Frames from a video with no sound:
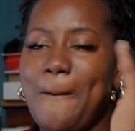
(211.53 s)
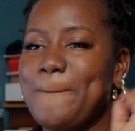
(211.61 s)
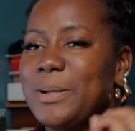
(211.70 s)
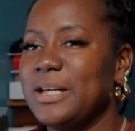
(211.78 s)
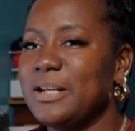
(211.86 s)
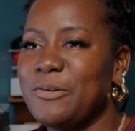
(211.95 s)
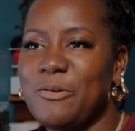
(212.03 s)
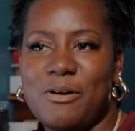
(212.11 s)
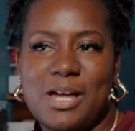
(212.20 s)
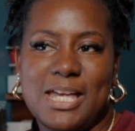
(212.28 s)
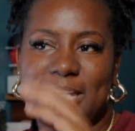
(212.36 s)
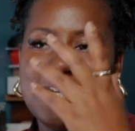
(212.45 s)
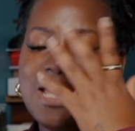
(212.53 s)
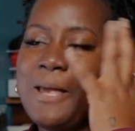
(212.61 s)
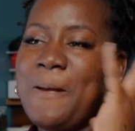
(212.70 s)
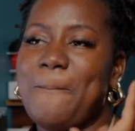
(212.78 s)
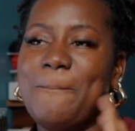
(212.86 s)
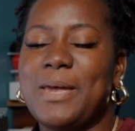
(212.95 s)
put it on,
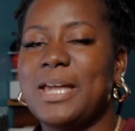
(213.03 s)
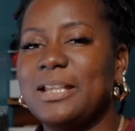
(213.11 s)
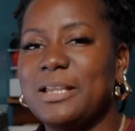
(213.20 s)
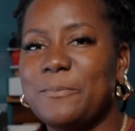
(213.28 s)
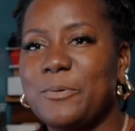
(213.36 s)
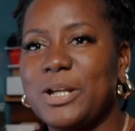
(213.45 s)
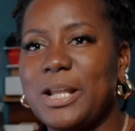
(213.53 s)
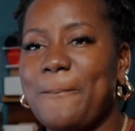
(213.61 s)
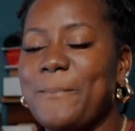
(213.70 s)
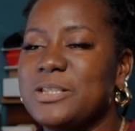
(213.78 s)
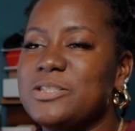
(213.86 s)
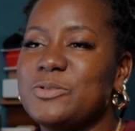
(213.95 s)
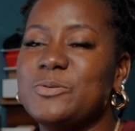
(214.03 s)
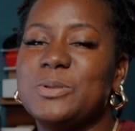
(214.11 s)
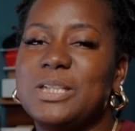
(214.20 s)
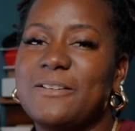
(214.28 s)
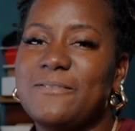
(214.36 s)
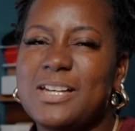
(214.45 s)
make it look pretty, but you
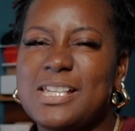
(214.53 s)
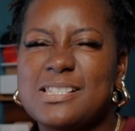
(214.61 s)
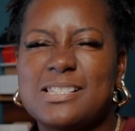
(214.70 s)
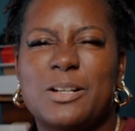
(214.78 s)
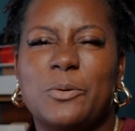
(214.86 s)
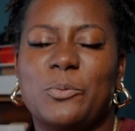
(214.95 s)
give us the